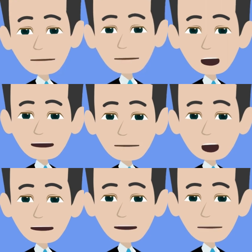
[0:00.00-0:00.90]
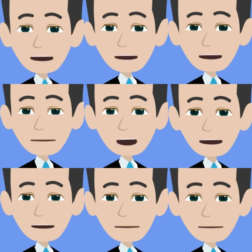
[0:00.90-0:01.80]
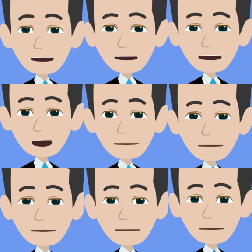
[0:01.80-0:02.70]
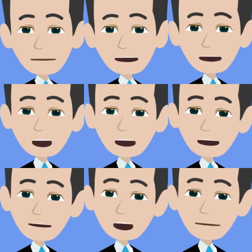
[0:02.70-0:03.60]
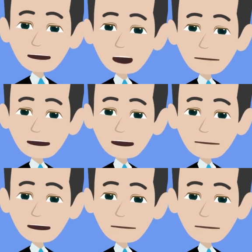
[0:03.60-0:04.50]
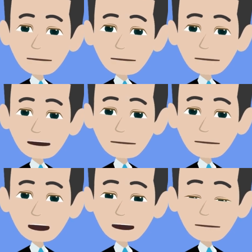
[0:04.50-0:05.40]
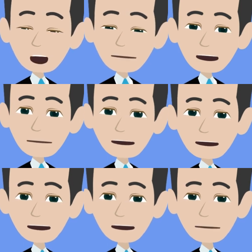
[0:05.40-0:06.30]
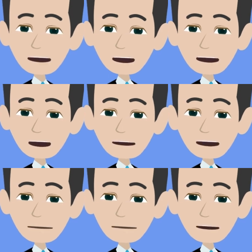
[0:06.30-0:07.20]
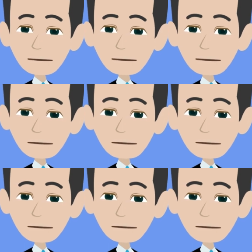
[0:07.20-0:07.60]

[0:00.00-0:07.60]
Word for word: Drop your answers in the comment section below. And don't forget to hit those like and subscribe buttons for more explainers like this.